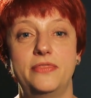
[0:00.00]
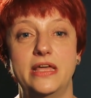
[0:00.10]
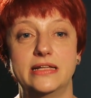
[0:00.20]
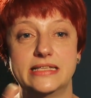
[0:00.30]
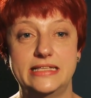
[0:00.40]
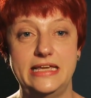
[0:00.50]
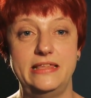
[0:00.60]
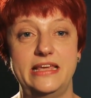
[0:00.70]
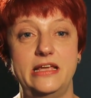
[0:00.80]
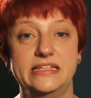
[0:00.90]
They can see
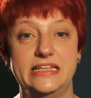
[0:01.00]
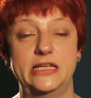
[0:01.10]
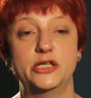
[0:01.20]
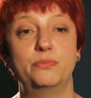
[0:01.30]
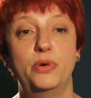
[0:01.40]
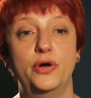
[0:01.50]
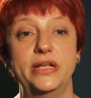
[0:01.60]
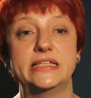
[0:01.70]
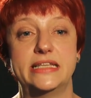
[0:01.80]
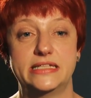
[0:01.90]
the decision
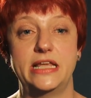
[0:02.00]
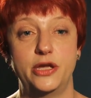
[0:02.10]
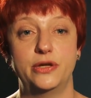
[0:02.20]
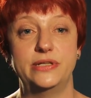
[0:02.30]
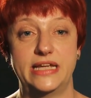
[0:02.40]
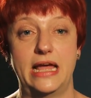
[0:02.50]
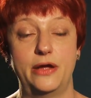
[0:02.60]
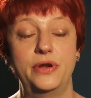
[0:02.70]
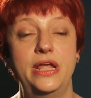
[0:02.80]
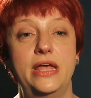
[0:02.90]
points as they go
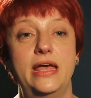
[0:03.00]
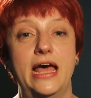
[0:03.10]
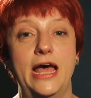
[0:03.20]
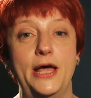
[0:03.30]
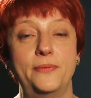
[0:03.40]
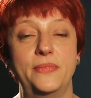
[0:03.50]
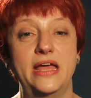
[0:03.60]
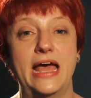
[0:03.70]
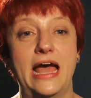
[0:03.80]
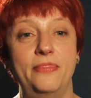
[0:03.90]
down,
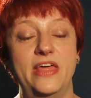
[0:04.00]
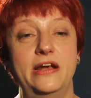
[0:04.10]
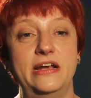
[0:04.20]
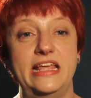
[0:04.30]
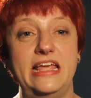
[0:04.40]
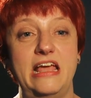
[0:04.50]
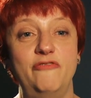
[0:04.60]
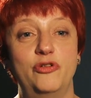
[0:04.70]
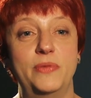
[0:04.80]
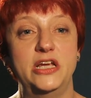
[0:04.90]
and then the
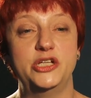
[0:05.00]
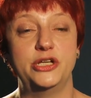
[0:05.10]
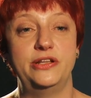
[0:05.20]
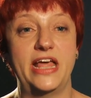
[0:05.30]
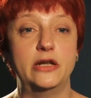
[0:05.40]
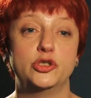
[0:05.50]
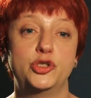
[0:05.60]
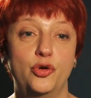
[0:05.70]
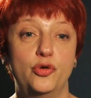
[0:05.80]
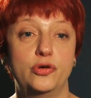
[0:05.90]
information then
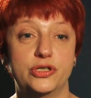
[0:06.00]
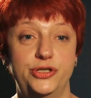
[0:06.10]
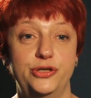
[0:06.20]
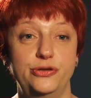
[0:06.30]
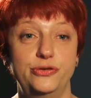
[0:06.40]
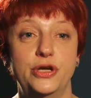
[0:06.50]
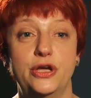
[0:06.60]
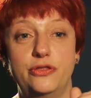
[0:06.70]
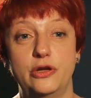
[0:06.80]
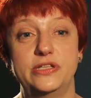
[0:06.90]
talks to
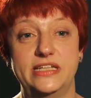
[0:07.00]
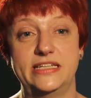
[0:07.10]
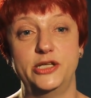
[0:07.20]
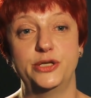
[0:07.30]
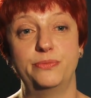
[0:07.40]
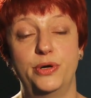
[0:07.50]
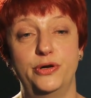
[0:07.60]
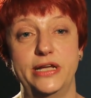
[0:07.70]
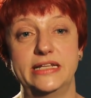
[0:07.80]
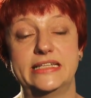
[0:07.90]
those decision
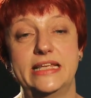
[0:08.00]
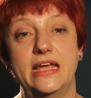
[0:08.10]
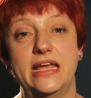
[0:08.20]
points.